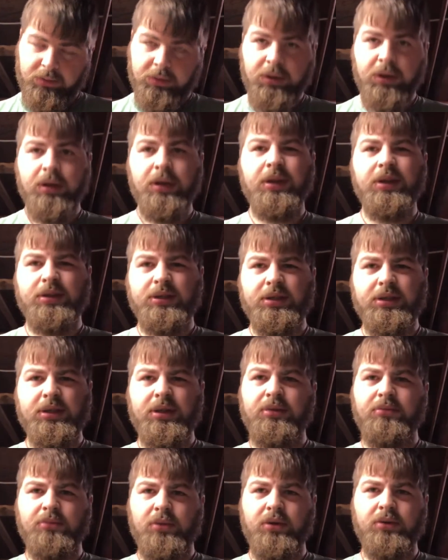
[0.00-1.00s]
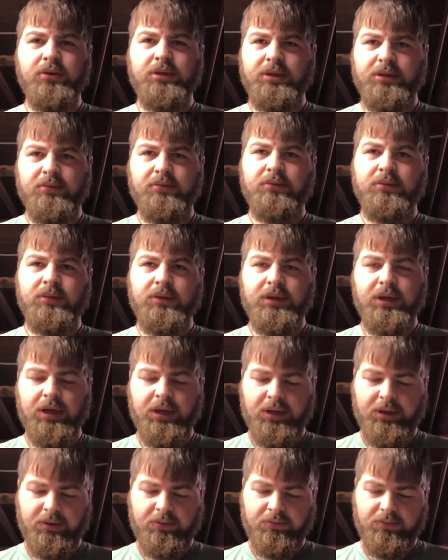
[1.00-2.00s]
This is the most
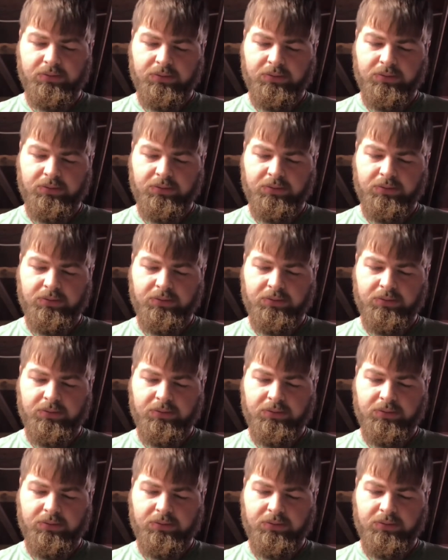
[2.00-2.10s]
time